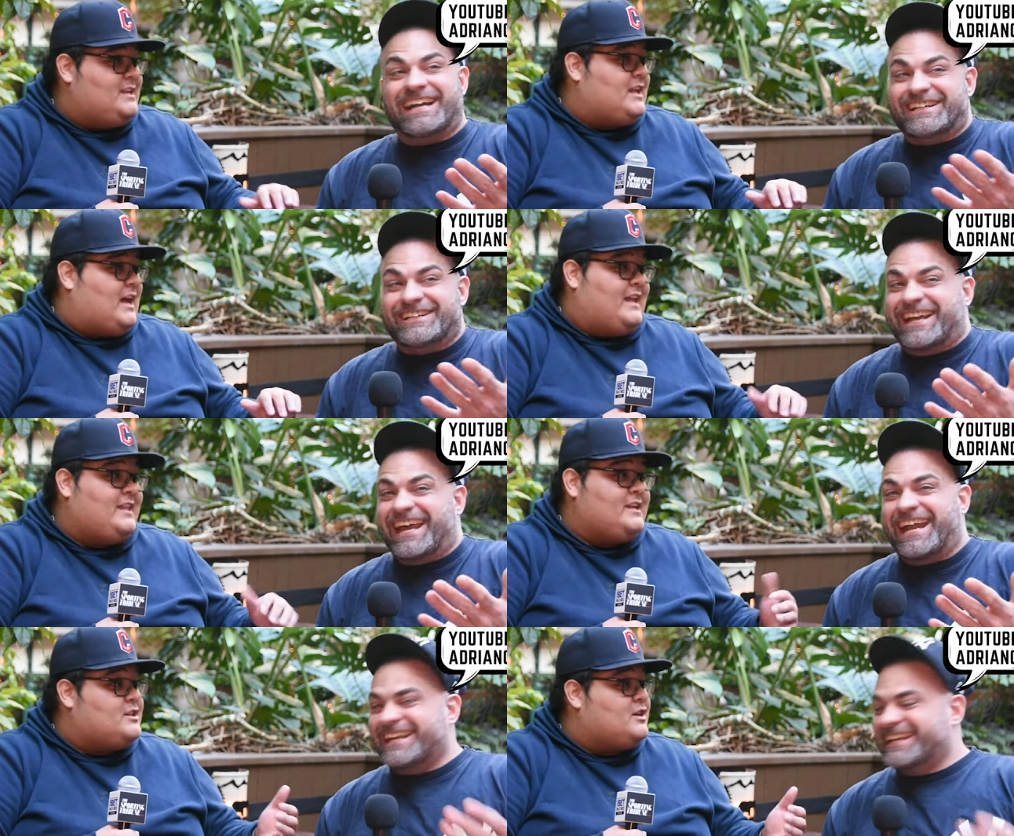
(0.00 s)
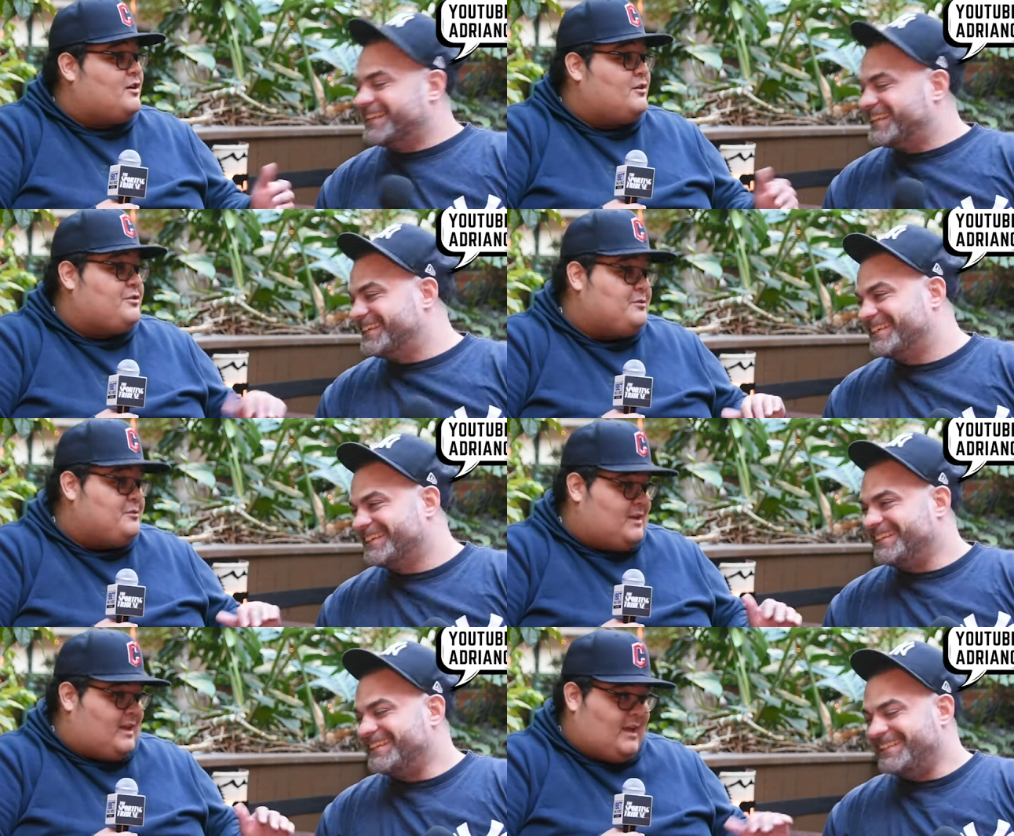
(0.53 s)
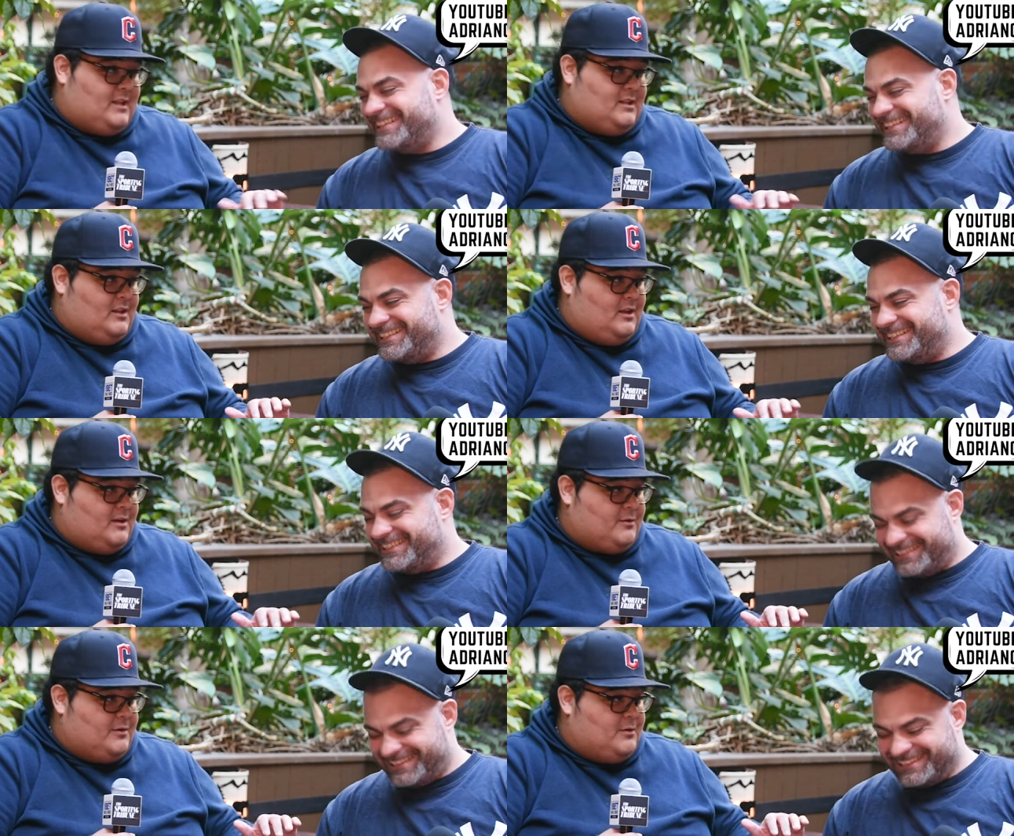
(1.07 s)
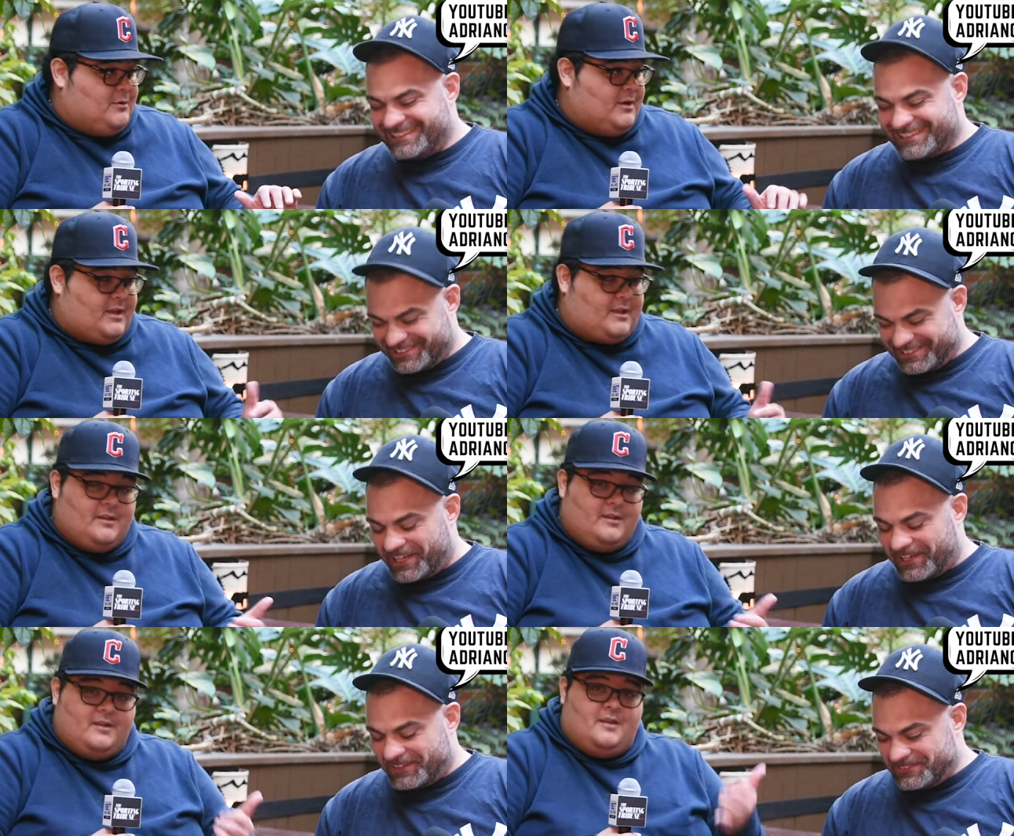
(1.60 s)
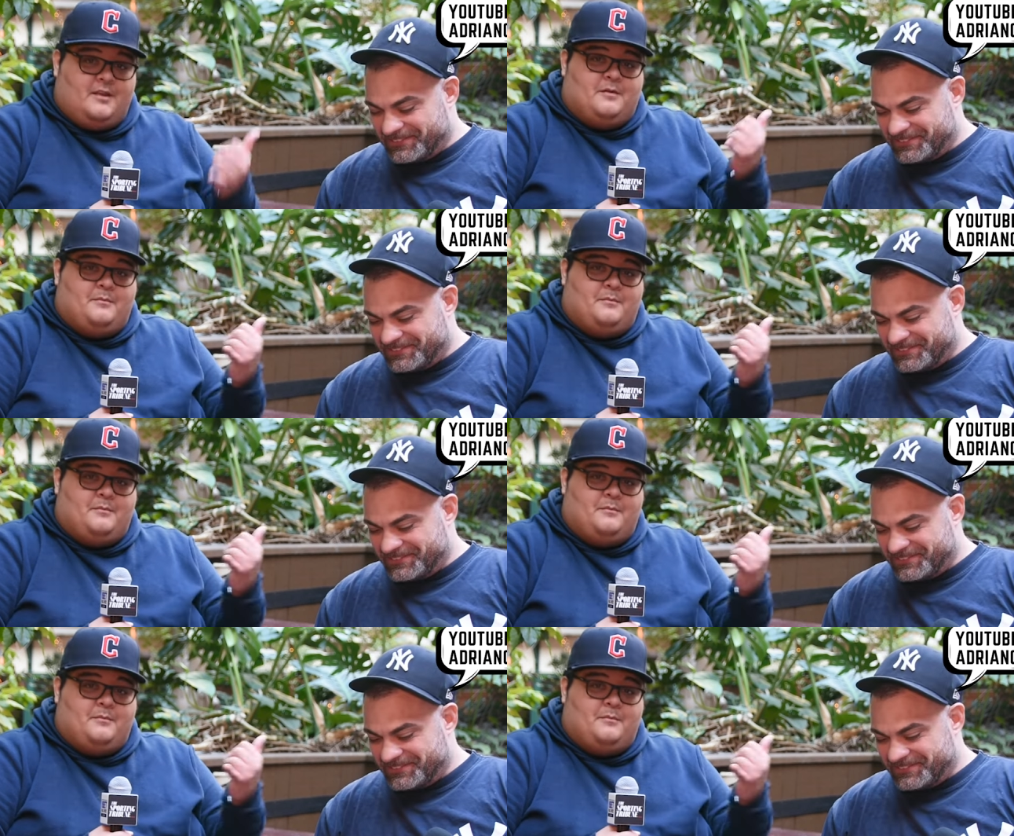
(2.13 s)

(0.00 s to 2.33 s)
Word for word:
Speaker 1: I need to go through the catalog real quick. Yeah.